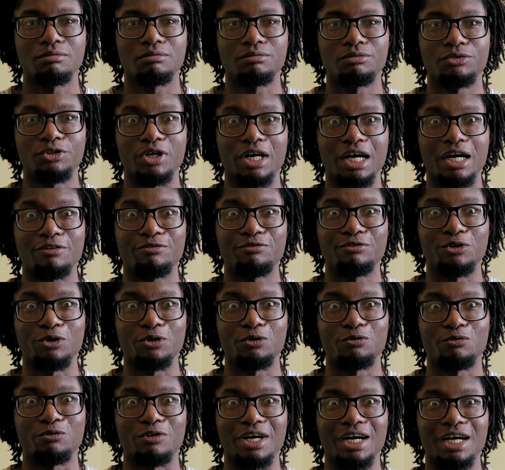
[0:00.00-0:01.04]
You have
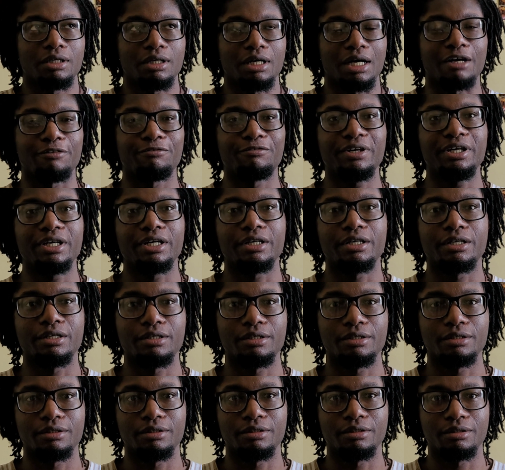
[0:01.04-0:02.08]
no right. I
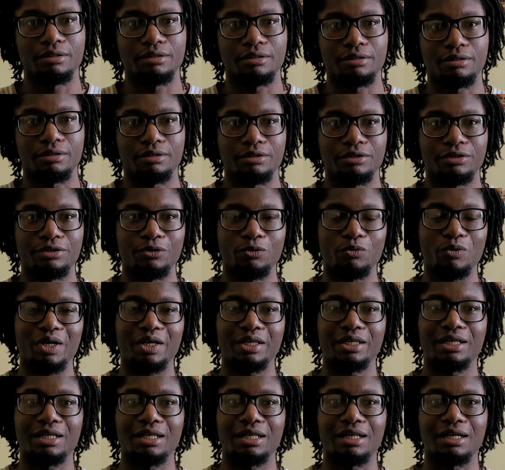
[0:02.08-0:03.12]
think the
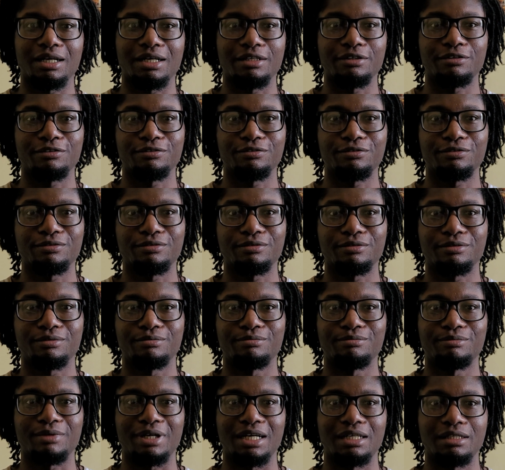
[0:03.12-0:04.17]
way that life
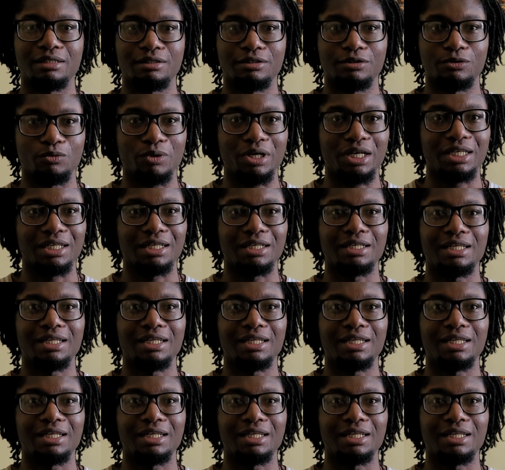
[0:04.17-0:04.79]
and the way that